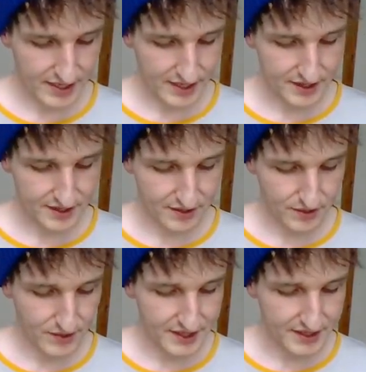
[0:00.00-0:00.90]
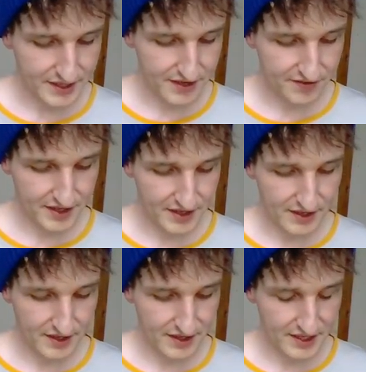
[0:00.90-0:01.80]
It's always easy
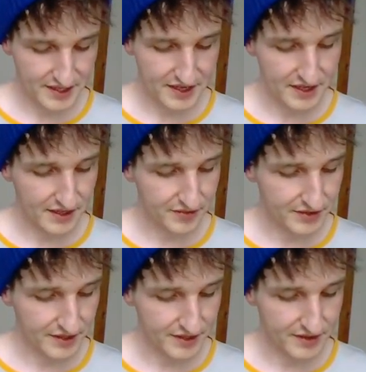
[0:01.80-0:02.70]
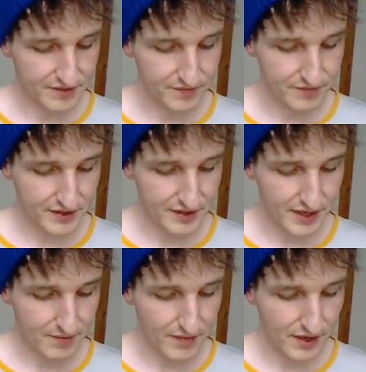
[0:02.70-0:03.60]
if it
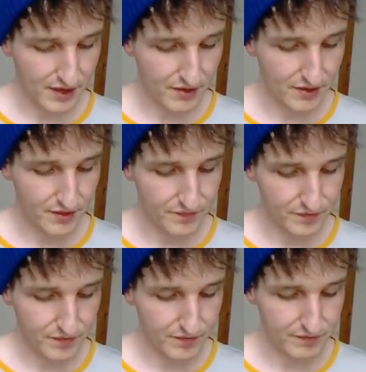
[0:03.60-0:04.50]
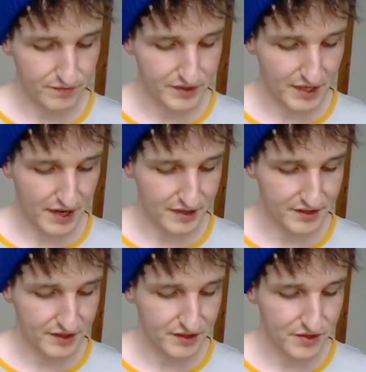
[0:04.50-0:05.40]
somehow
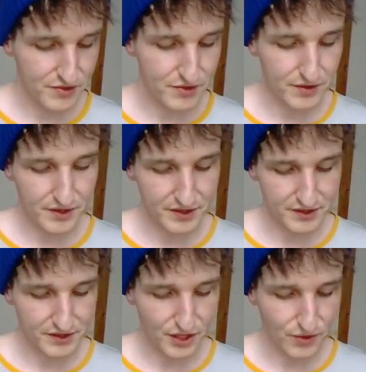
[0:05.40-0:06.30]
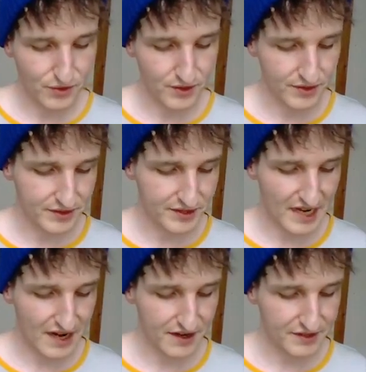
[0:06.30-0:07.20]
the new tone
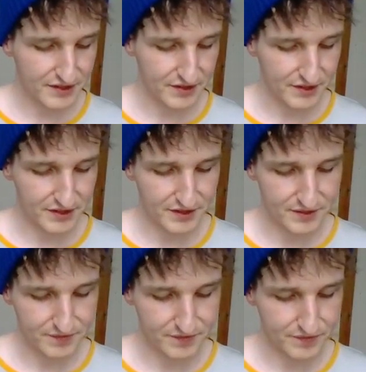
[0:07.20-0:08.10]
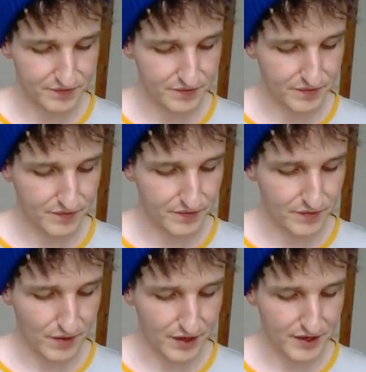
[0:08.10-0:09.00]
starts on
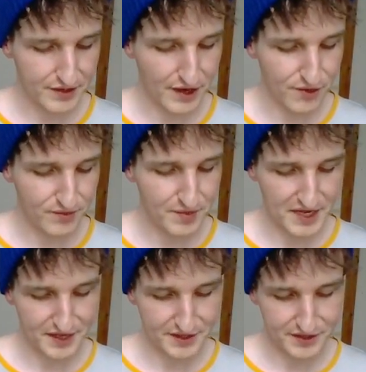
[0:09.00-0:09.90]
a downbeat.